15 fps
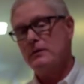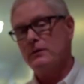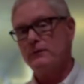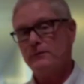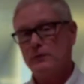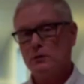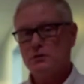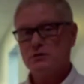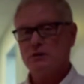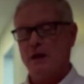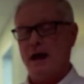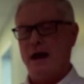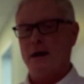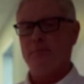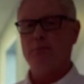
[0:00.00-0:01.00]
The first
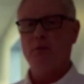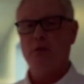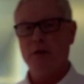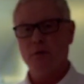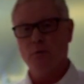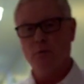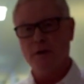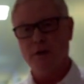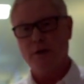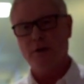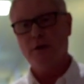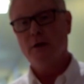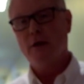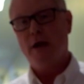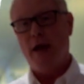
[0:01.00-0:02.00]
lab that we
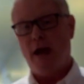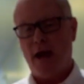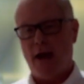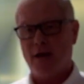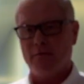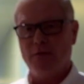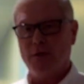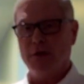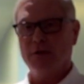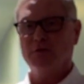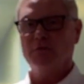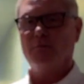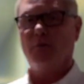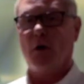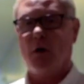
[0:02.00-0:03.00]
have that is
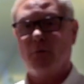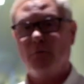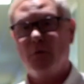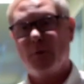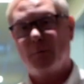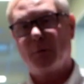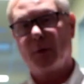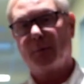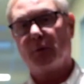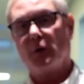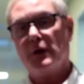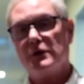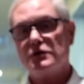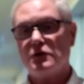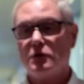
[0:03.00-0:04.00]
involved in the
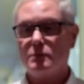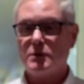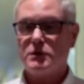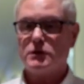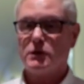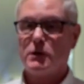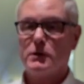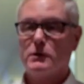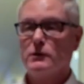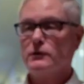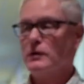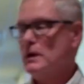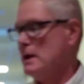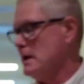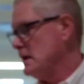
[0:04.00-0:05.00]
preparation of the materials
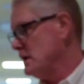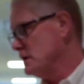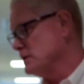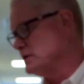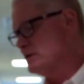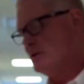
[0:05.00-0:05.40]
is